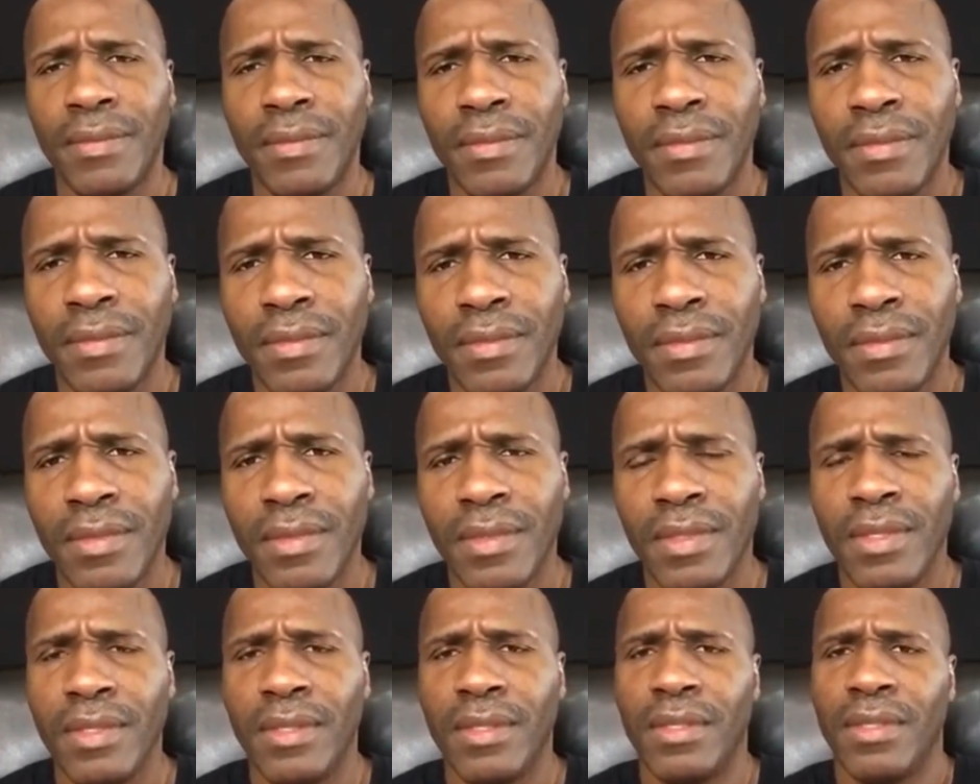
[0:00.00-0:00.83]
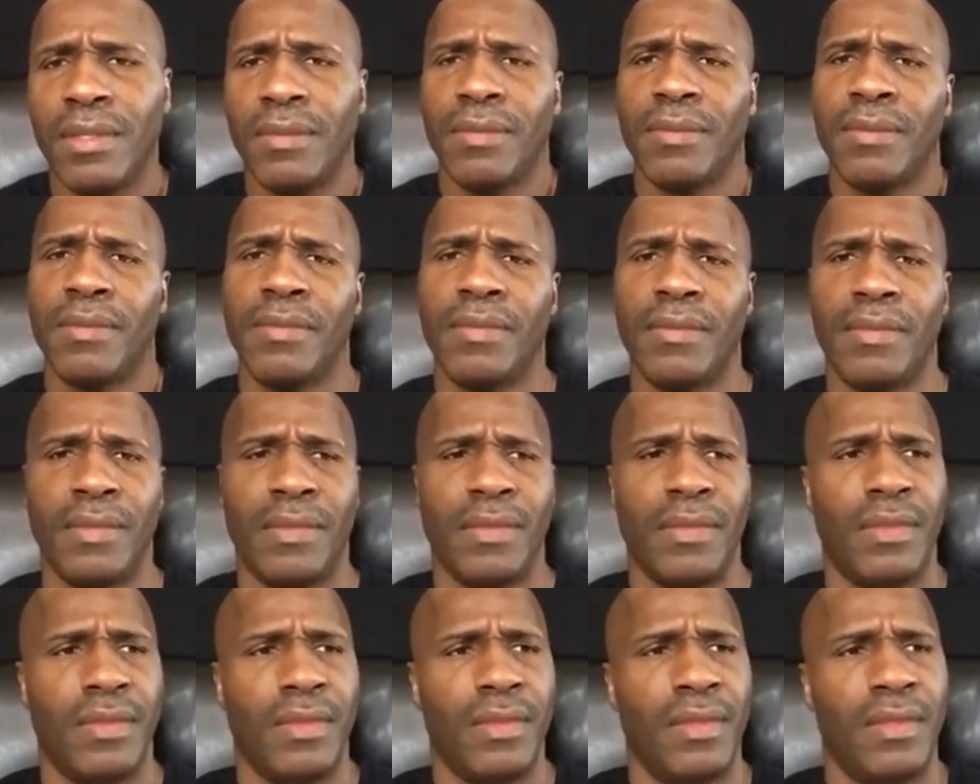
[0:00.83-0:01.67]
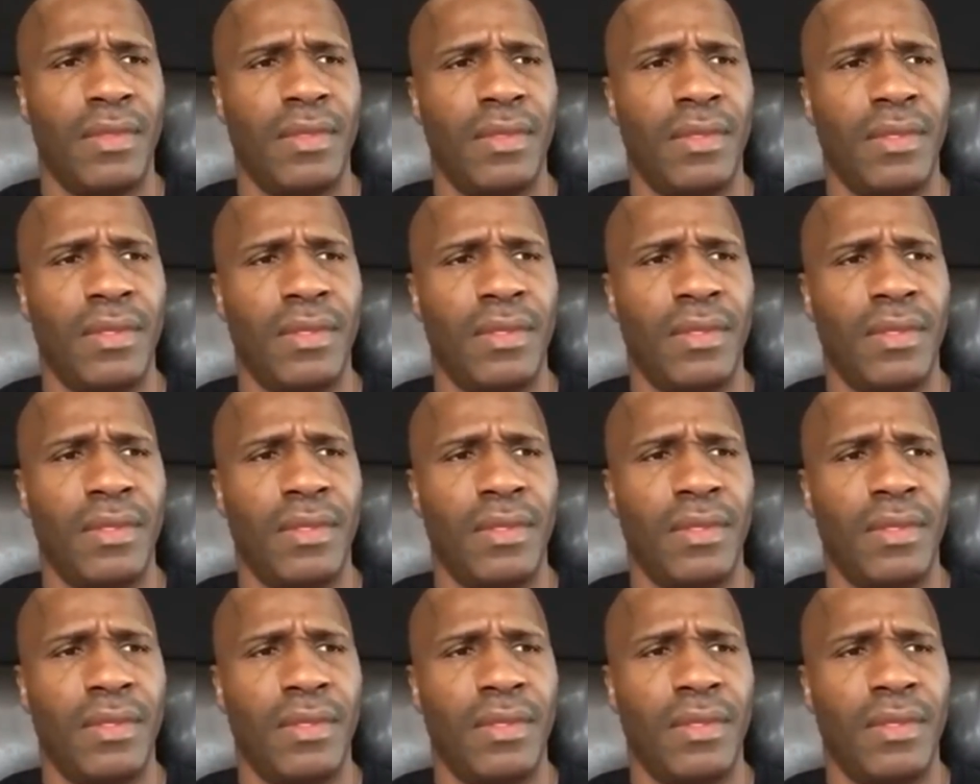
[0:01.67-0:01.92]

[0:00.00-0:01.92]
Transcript: [no speech]